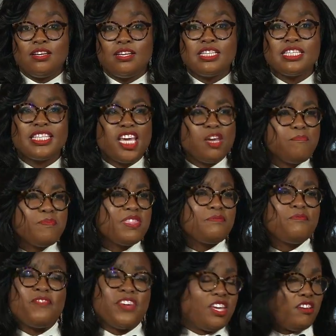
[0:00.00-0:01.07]
skip the
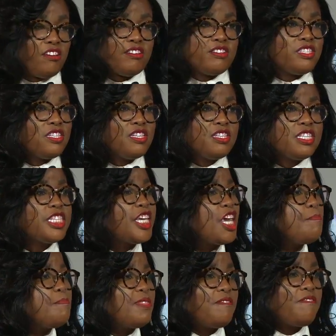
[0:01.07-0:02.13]
figures,
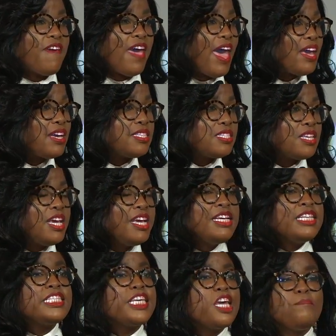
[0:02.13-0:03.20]
skip the facts,
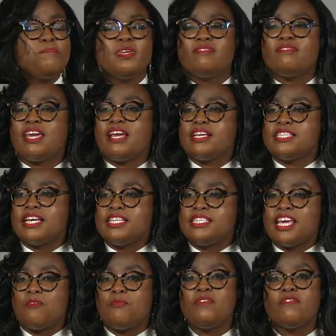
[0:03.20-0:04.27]
skip the things that
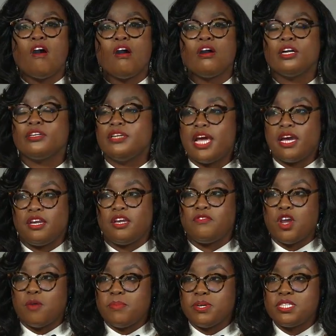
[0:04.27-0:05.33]
say, we've all heard negative
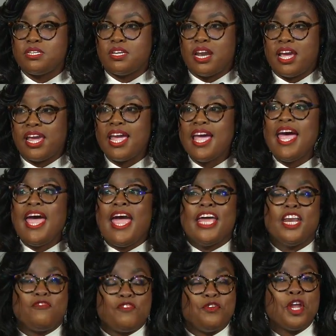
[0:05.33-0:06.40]
numbers tonight, and
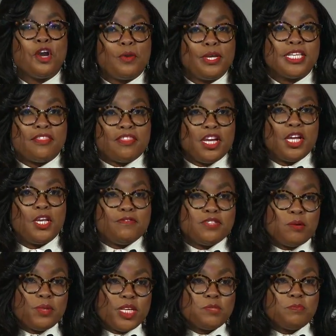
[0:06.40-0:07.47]
if you notice at the end of
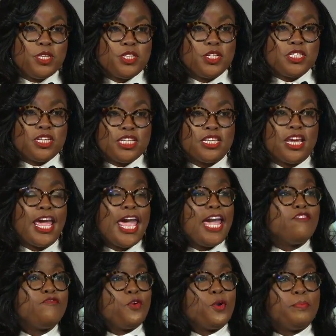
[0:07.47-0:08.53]
some of the speeches, they say,
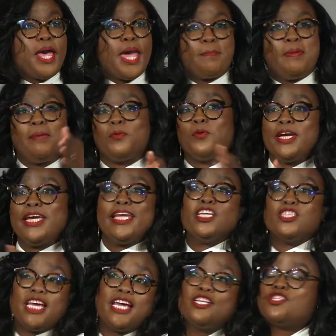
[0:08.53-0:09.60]
and for Black people, it
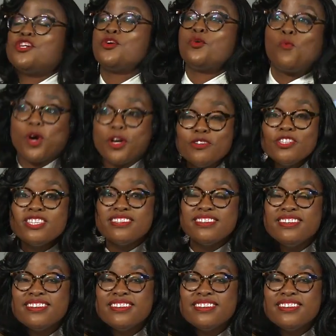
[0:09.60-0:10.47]
is insert worse.